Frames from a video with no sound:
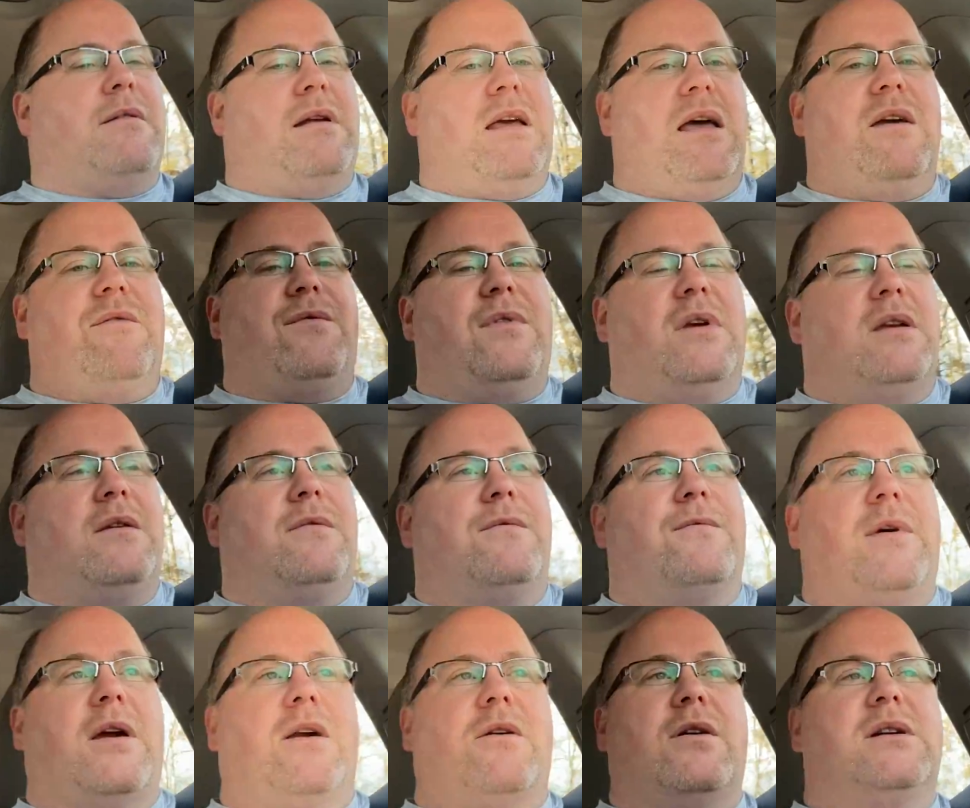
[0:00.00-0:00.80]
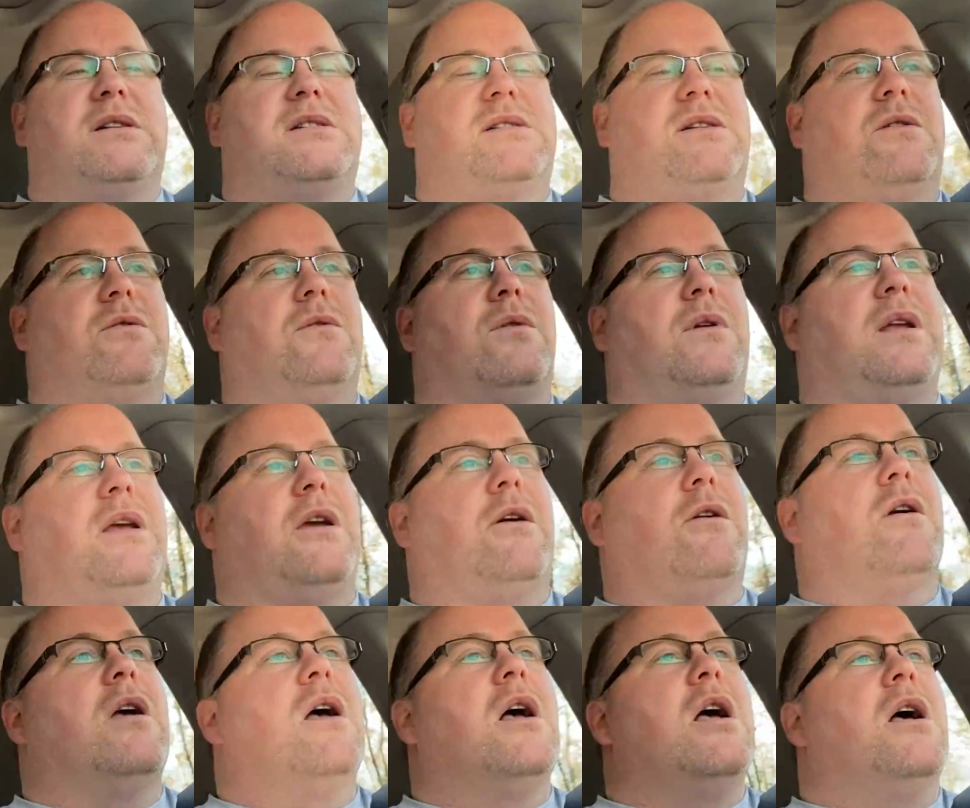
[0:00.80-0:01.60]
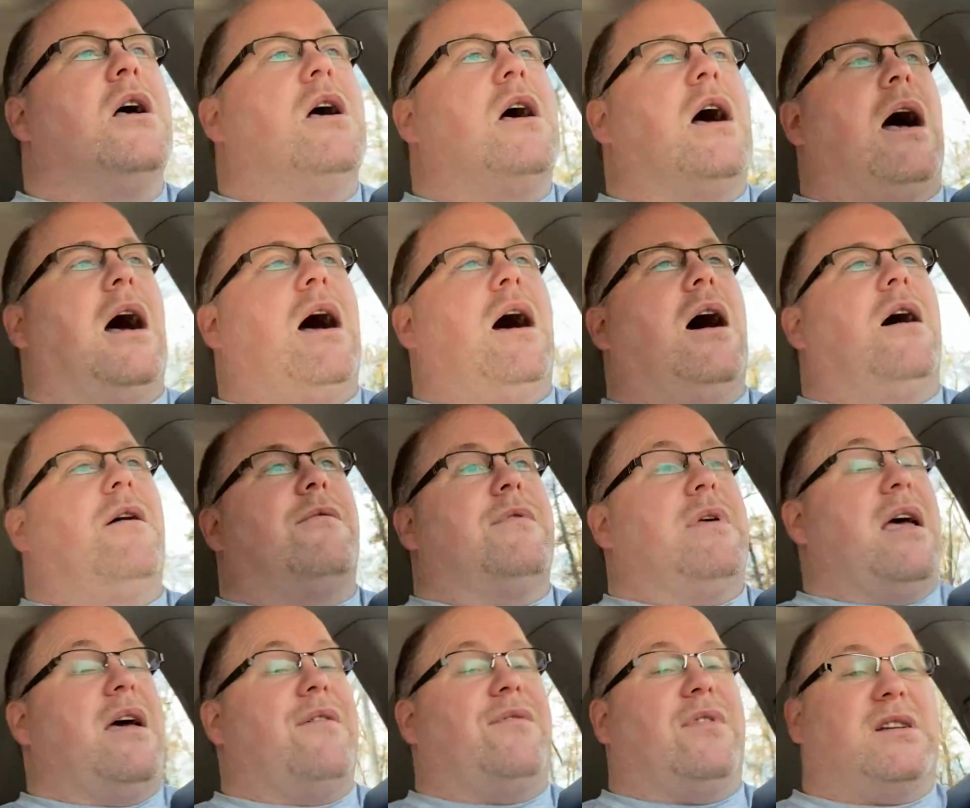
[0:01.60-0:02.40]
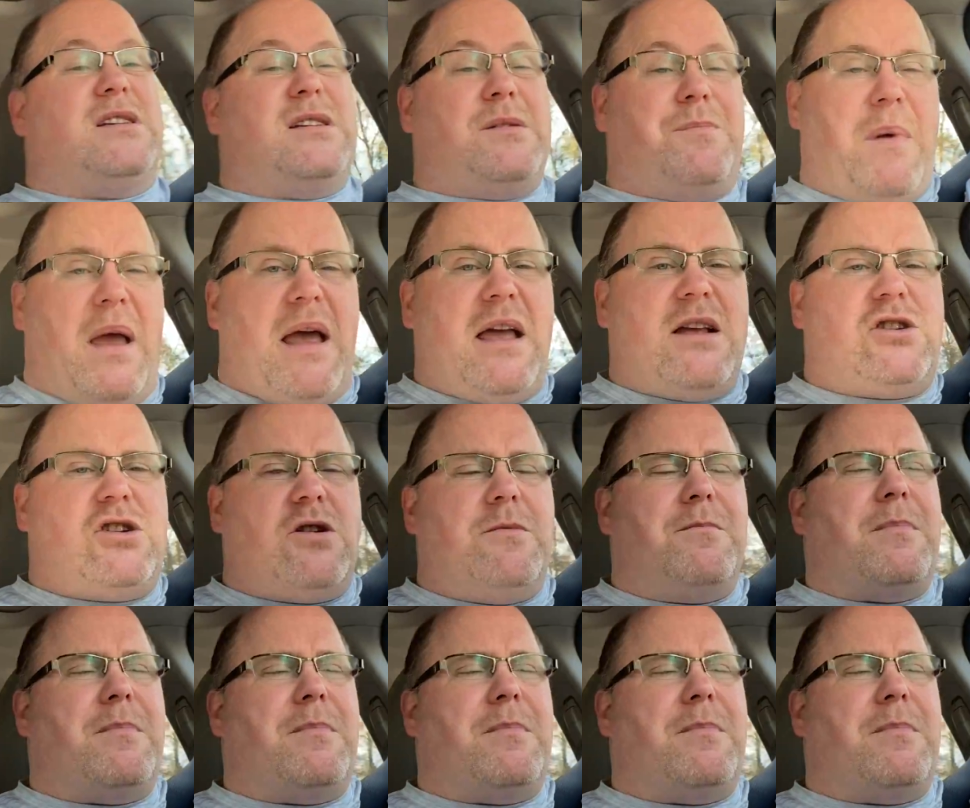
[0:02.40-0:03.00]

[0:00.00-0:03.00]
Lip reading: heavy very soon here. They have expansion